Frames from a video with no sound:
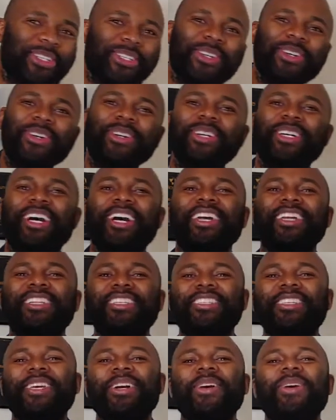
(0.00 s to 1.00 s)
show
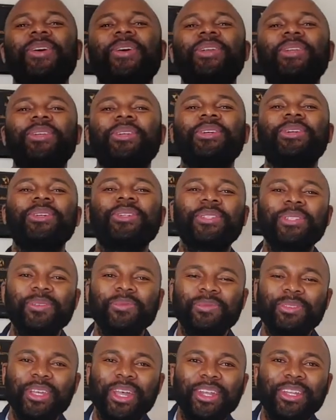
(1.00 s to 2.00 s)
right here on
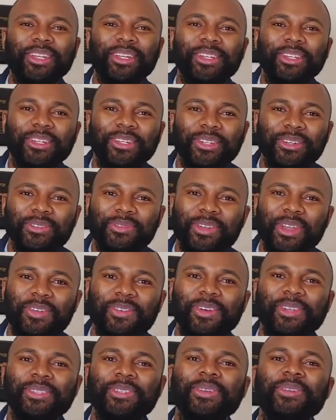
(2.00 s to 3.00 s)
YouTube channel on your
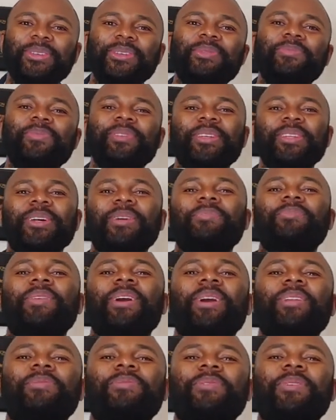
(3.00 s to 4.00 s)
favorite social media
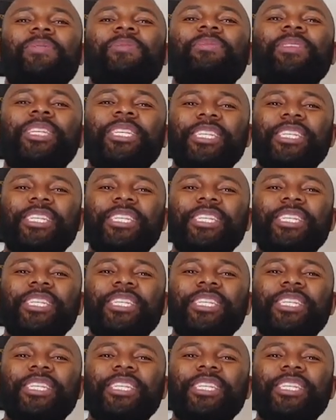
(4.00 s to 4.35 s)
platform,